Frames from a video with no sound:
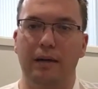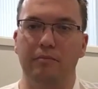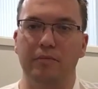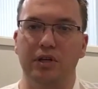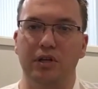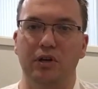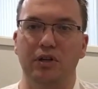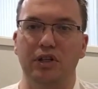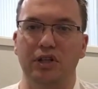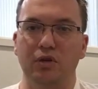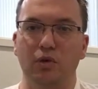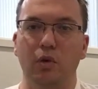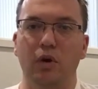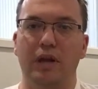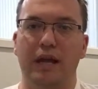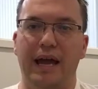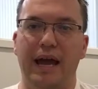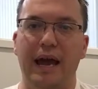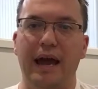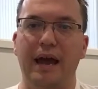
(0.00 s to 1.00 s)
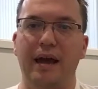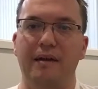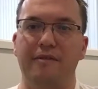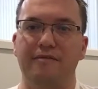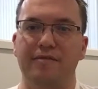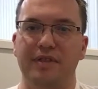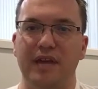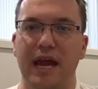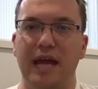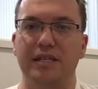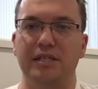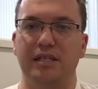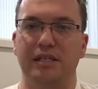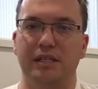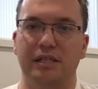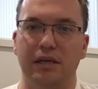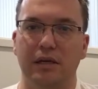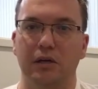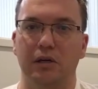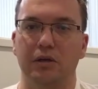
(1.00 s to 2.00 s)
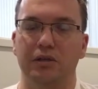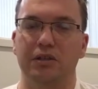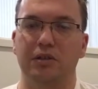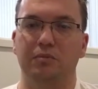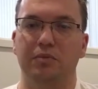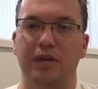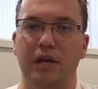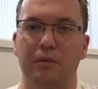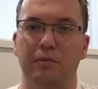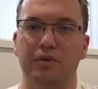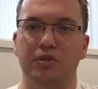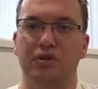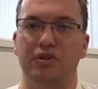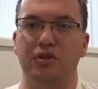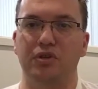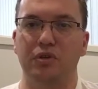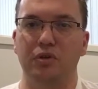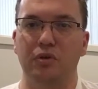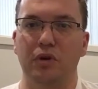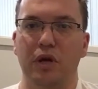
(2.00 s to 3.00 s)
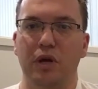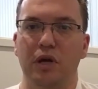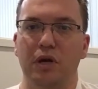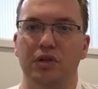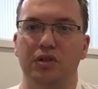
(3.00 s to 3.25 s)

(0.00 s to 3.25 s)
you will have that skill to be able to